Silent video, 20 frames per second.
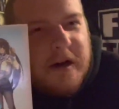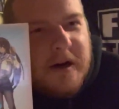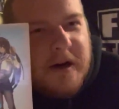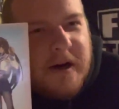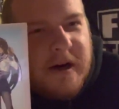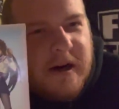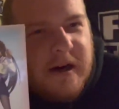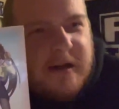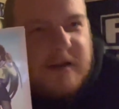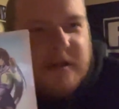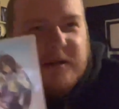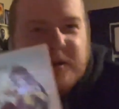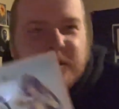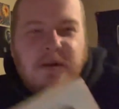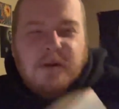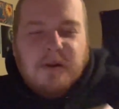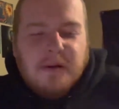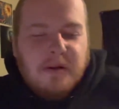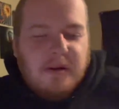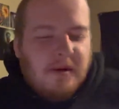of hot,
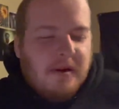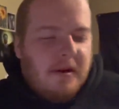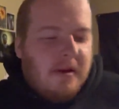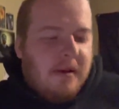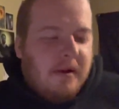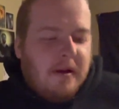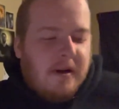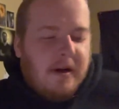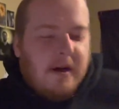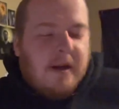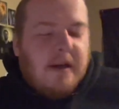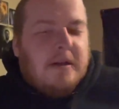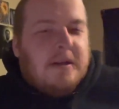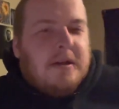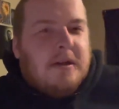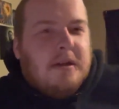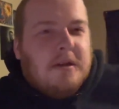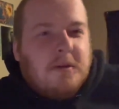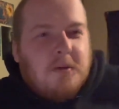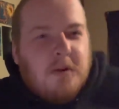so I guess
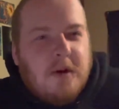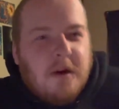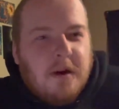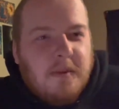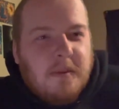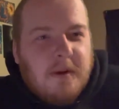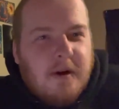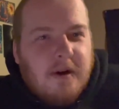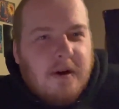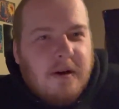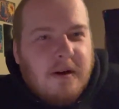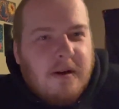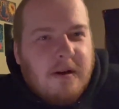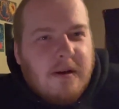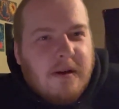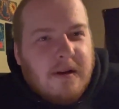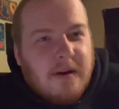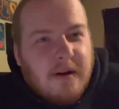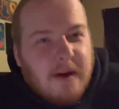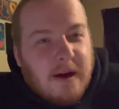that's why I bought it.
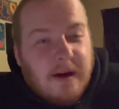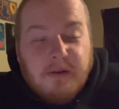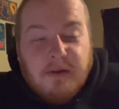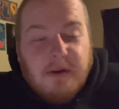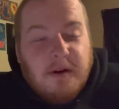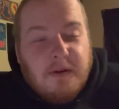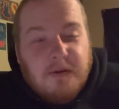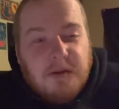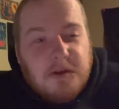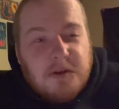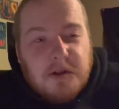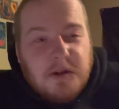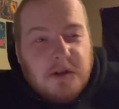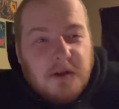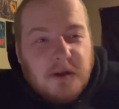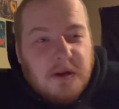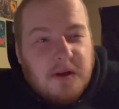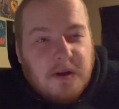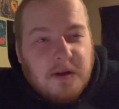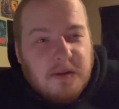I haven't even seen
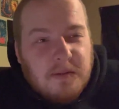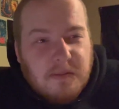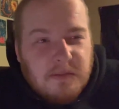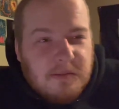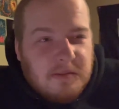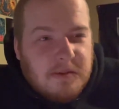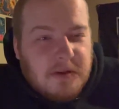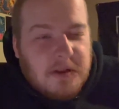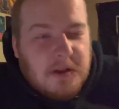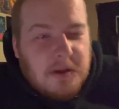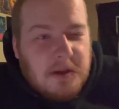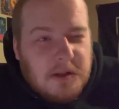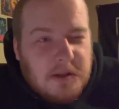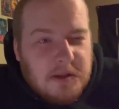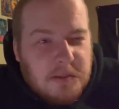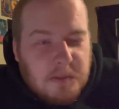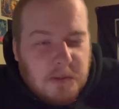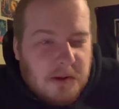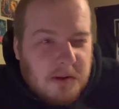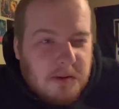that series,
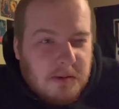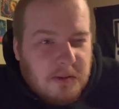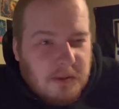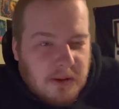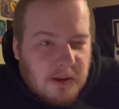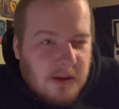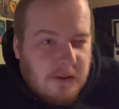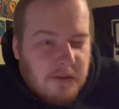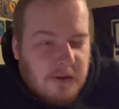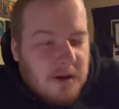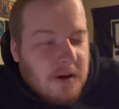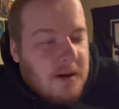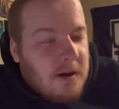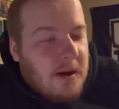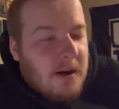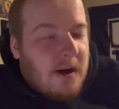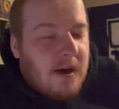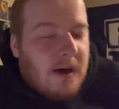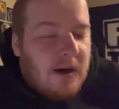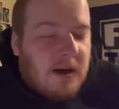but whatever.
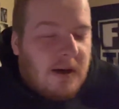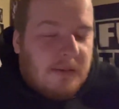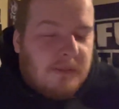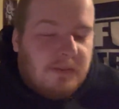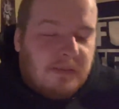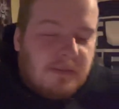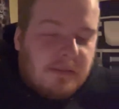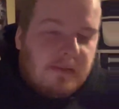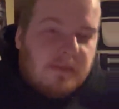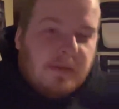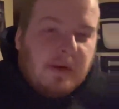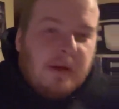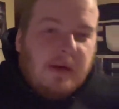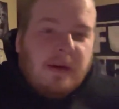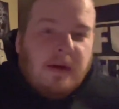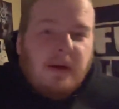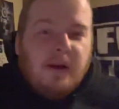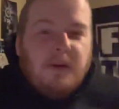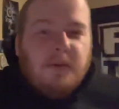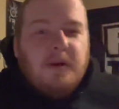
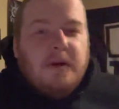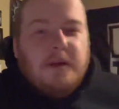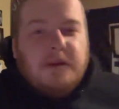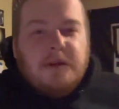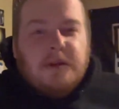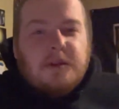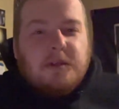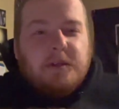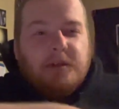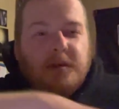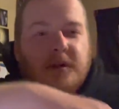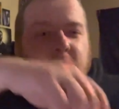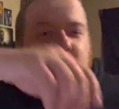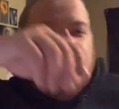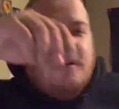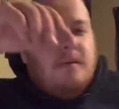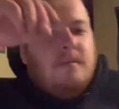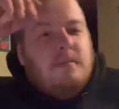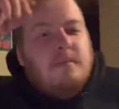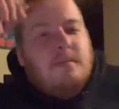Anyways,
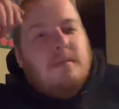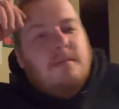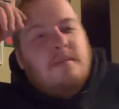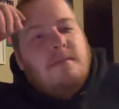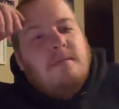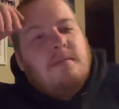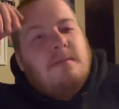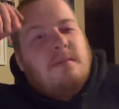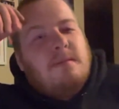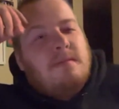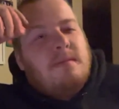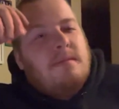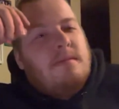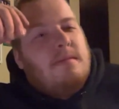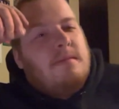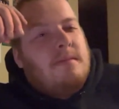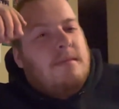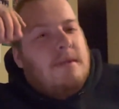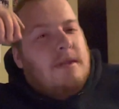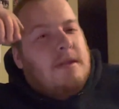
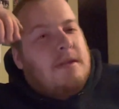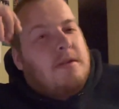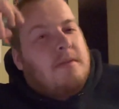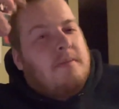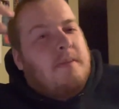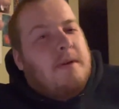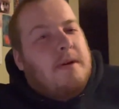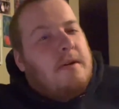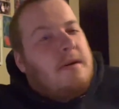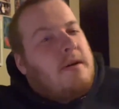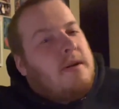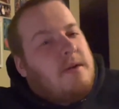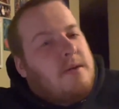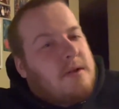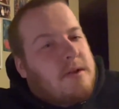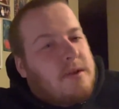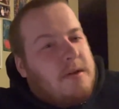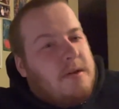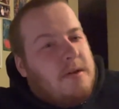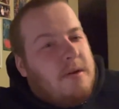this has been your
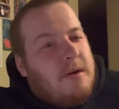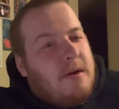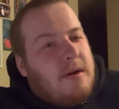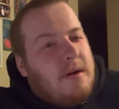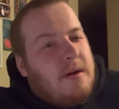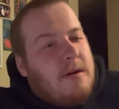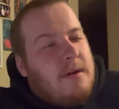host, Luke.